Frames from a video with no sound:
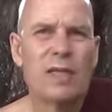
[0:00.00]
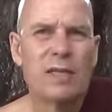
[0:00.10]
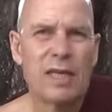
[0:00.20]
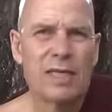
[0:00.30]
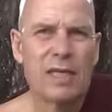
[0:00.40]

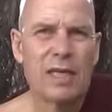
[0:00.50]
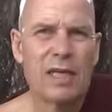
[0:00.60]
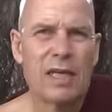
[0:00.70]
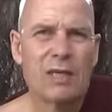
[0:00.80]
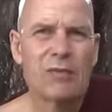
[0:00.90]
that
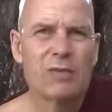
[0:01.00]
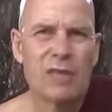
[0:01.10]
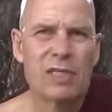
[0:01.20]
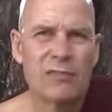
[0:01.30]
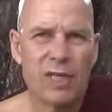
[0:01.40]
uh, he was
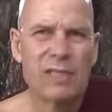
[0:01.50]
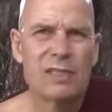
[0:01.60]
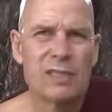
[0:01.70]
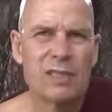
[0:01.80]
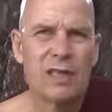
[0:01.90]

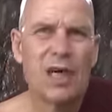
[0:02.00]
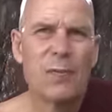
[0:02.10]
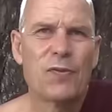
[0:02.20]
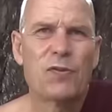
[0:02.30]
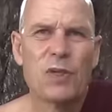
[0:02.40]
transfixed
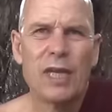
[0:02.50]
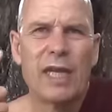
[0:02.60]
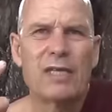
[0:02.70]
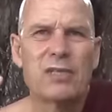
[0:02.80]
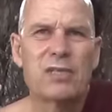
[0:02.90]
up through the
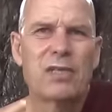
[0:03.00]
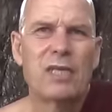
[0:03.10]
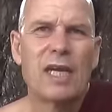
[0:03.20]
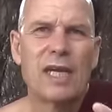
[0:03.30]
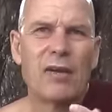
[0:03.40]
legs
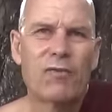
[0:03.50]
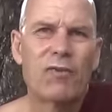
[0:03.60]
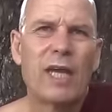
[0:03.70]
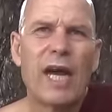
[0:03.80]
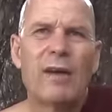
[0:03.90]
and out through
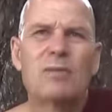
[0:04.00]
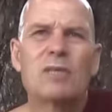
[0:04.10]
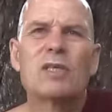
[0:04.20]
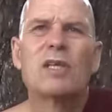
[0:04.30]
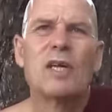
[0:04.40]
the
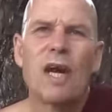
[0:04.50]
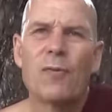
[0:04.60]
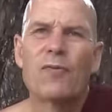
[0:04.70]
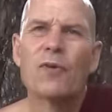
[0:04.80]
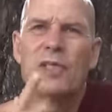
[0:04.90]
arms, up
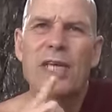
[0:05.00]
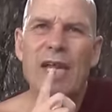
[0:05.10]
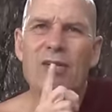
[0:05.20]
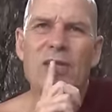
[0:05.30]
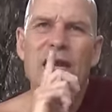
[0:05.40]
through his
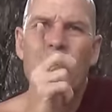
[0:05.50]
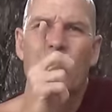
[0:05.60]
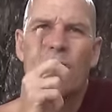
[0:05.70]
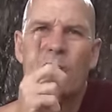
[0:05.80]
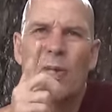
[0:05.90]
anus and out
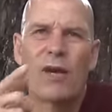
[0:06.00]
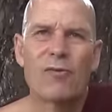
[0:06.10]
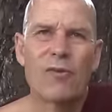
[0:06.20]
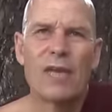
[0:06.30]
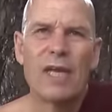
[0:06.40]
through his
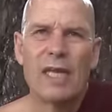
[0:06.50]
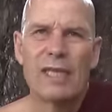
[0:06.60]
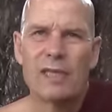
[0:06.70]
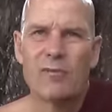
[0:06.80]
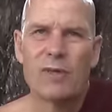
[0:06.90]
mouth, and
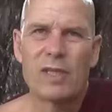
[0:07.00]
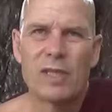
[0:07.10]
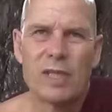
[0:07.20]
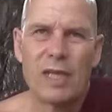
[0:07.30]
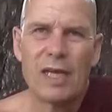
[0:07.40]
then with a,
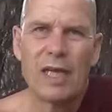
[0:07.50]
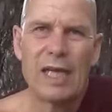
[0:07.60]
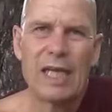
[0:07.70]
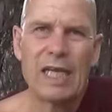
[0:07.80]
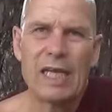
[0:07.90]

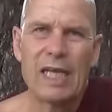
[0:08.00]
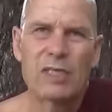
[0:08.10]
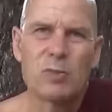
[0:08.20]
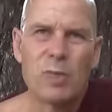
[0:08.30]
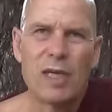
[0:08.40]
a, a
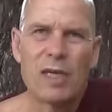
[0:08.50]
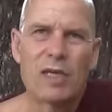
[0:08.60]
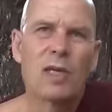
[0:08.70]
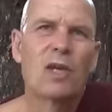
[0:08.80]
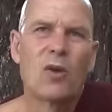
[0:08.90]
spear,
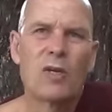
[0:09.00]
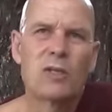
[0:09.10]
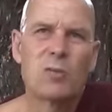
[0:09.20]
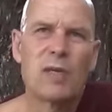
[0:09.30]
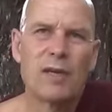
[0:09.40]
glowing
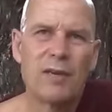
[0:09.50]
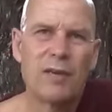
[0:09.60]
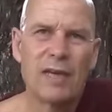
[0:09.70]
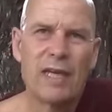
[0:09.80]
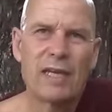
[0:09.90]
spear,
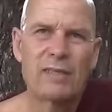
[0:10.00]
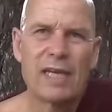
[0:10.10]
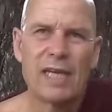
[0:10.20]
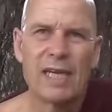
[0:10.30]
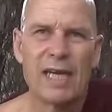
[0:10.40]

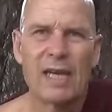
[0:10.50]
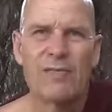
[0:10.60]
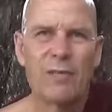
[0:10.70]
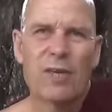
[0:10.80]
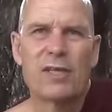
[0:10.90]
inside here and
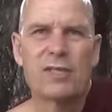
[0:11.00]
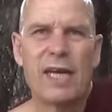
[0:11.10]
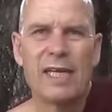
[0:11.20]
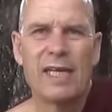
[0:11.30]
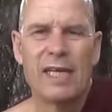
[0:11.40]
from the other
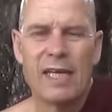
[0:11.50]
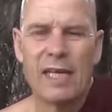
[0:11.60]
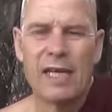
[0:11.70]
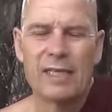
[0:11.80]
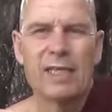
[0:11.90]
side.
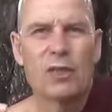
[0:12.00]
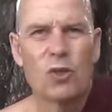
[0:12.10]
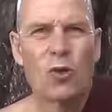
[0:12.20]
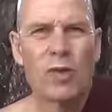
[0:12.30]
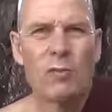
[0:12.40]
And then they
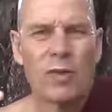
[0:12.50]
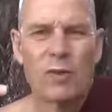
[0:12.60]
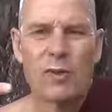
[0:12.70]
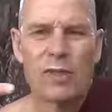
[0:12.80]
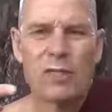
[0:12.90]
told him,
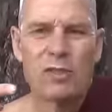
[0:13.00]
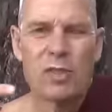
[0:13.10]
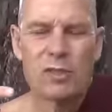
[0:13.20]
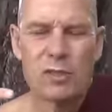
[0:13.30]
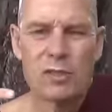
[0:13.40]
when these,
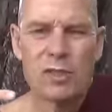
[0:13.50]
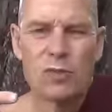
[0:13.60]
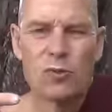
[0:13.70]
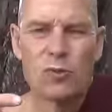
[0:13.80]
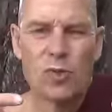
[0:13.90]
uh, these
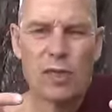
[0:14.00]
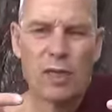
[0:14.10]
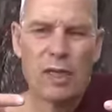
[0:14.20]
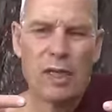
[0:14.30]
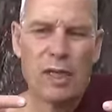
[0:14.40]
two
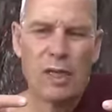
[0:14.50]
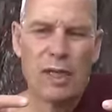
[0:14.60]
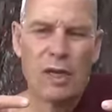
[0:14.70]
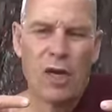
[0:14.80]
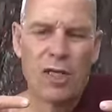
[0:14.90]

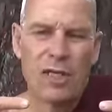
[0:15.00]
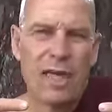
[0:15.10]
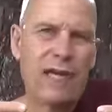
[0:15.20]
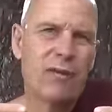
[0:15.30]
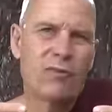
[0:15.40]
uh, hot
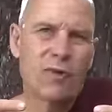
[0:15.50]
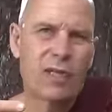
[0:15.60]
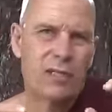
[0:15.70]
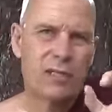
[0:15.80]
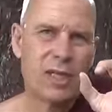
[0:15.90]
iron
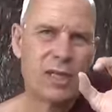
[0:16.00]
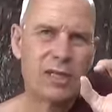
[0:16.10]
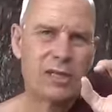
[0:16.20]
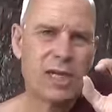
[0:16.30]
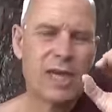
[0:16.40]
rods at
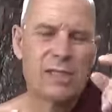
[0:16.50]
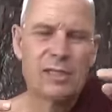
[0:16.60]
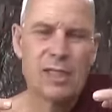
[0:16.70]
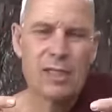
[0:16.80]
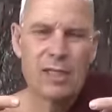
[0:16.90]
this
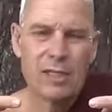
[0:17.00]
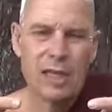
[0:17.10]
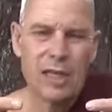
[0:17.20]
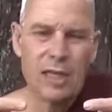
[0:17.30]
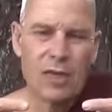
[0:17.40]
size,
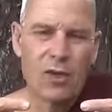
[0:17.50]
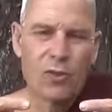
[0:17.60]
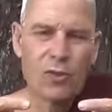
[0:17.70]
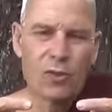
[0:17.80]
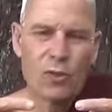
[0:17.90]
they
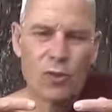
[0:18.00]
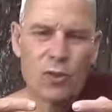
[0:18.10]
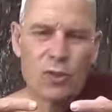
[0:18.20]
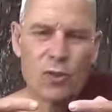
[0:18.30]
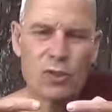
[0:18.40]
go slowly
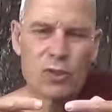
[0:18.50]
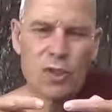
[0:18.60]
towards each